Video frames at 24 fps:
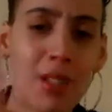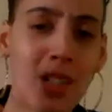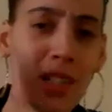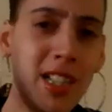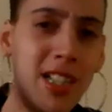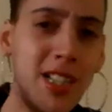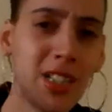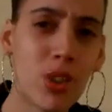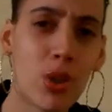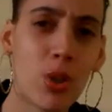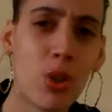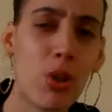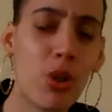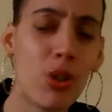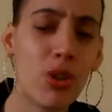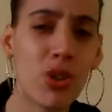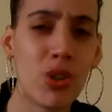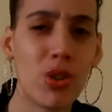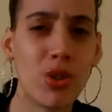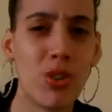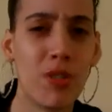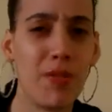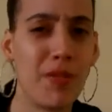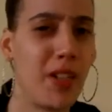it's
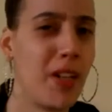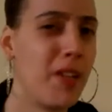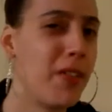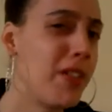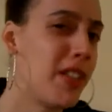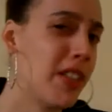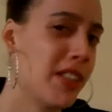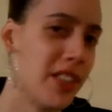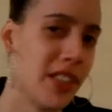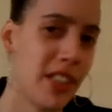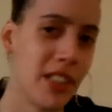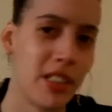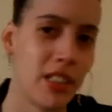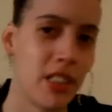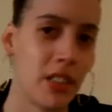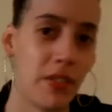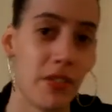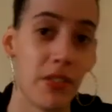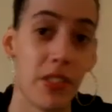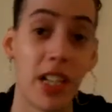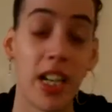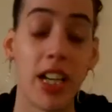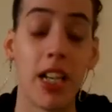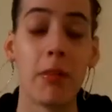also a very
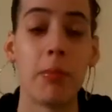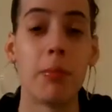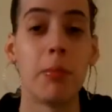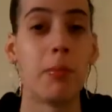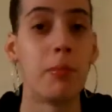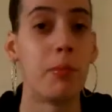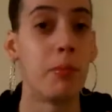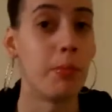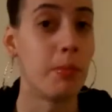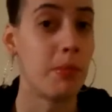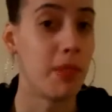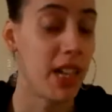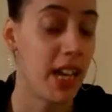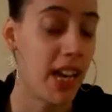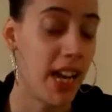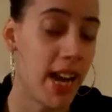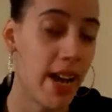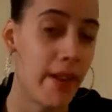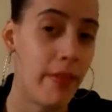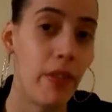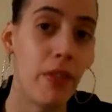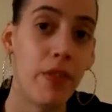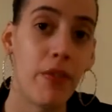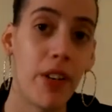addictive game. They
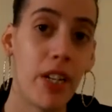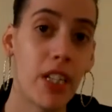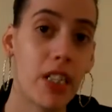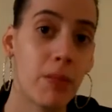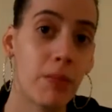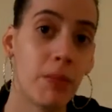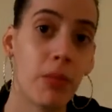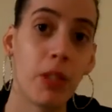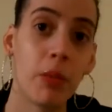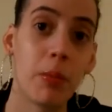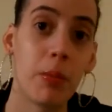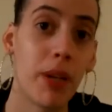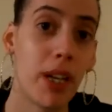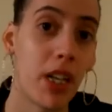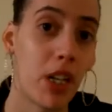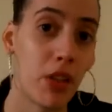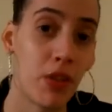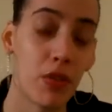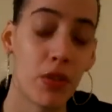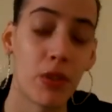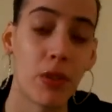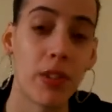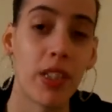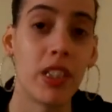have a Facebook page
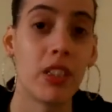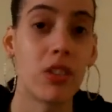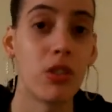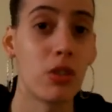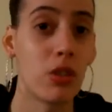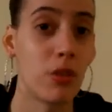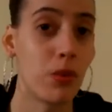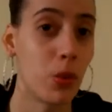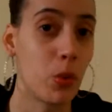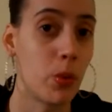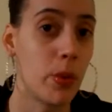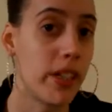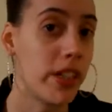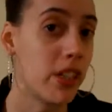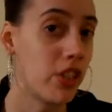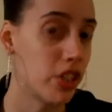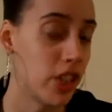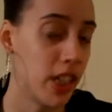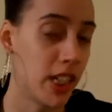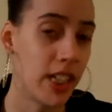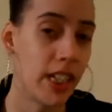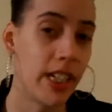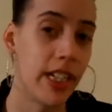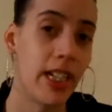for it, so if you want to
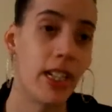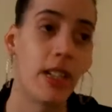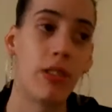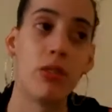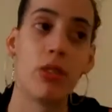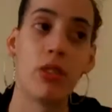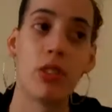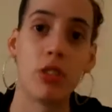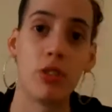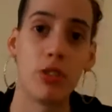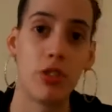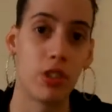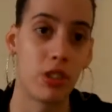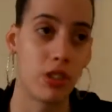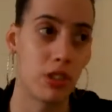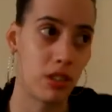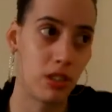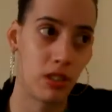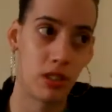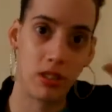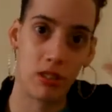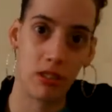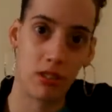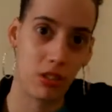check it out, you could
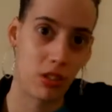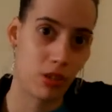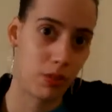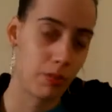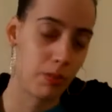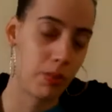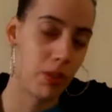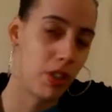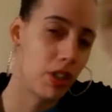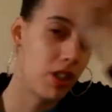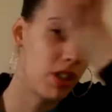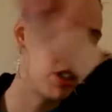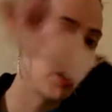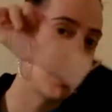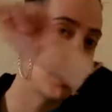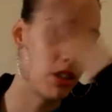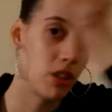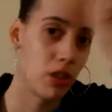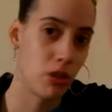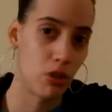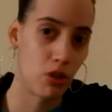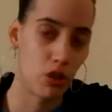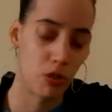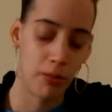just put it in the
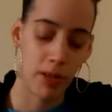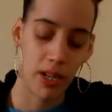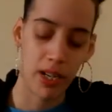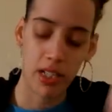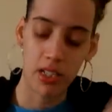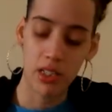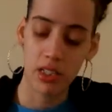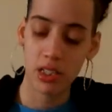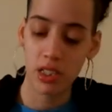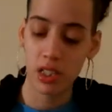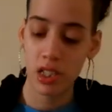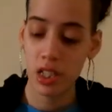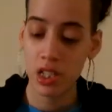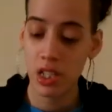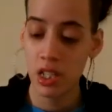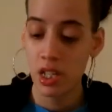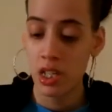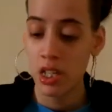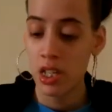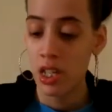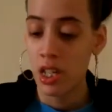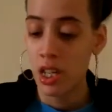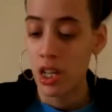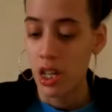search box.
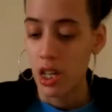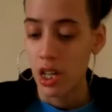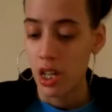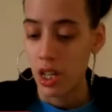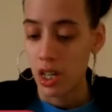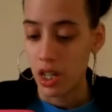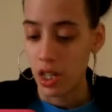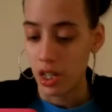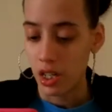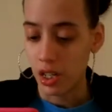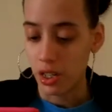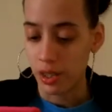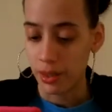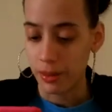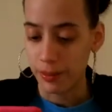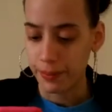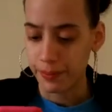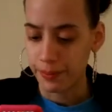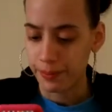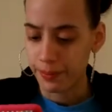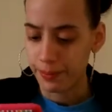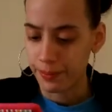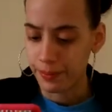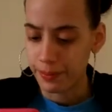
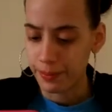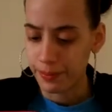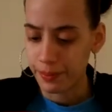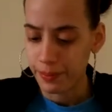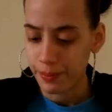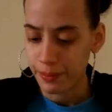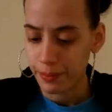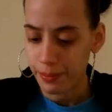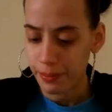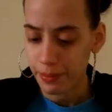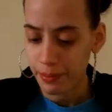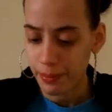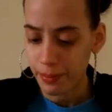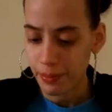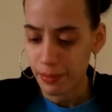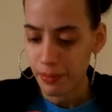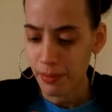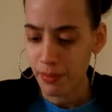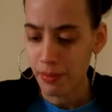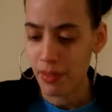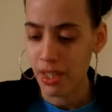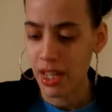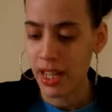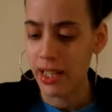
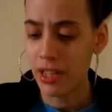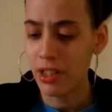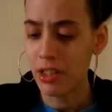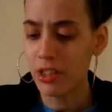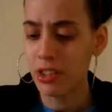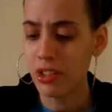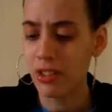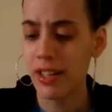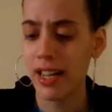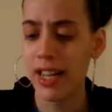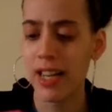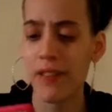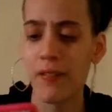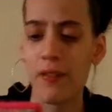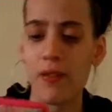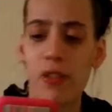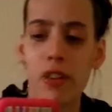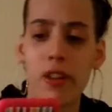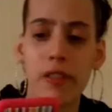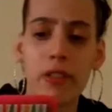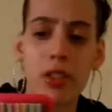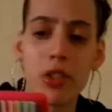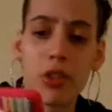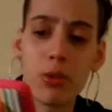I also have
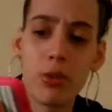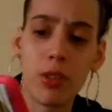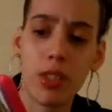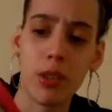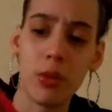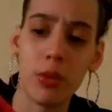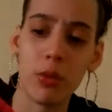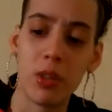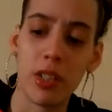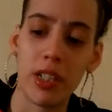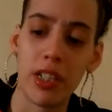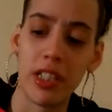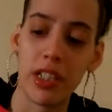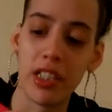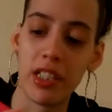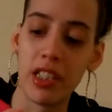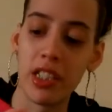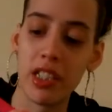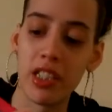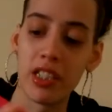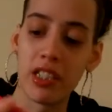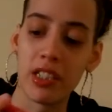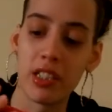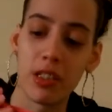Forever 21 and
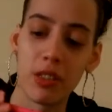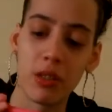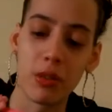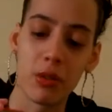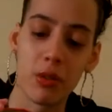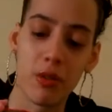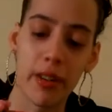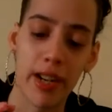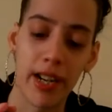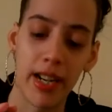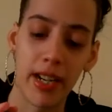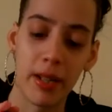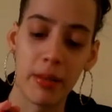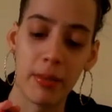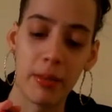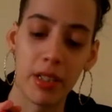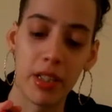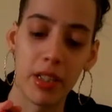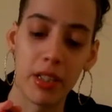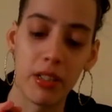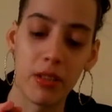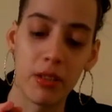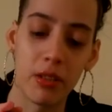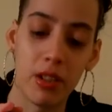Instagram
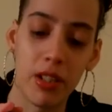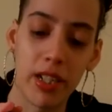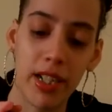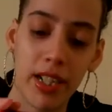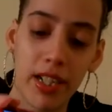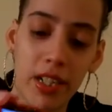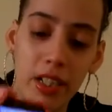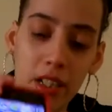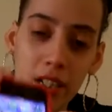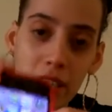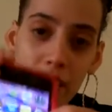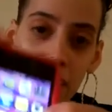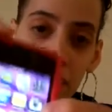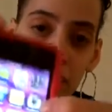and all that other